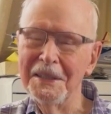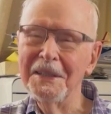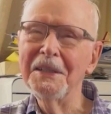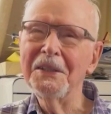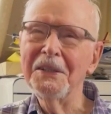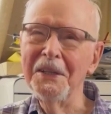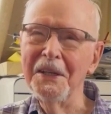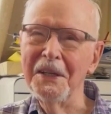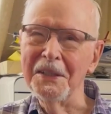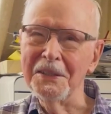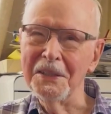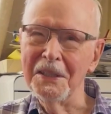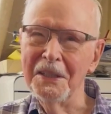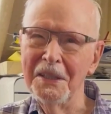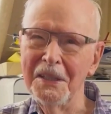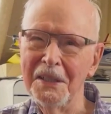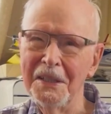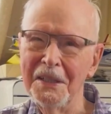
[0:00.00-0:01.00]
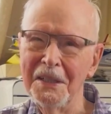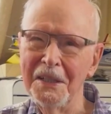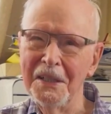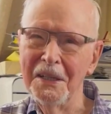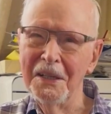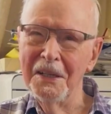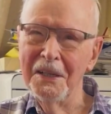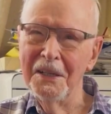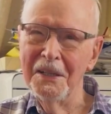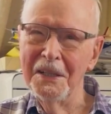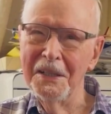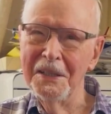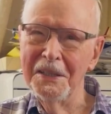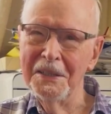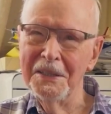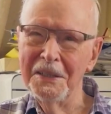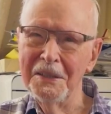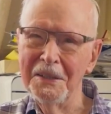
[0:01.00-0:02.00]
some way to look at the relationship
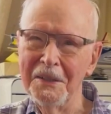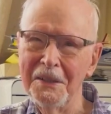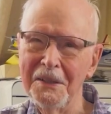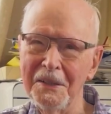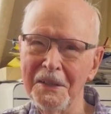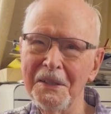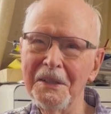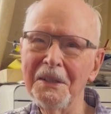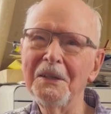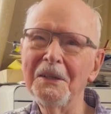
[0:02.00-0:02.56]
between the two.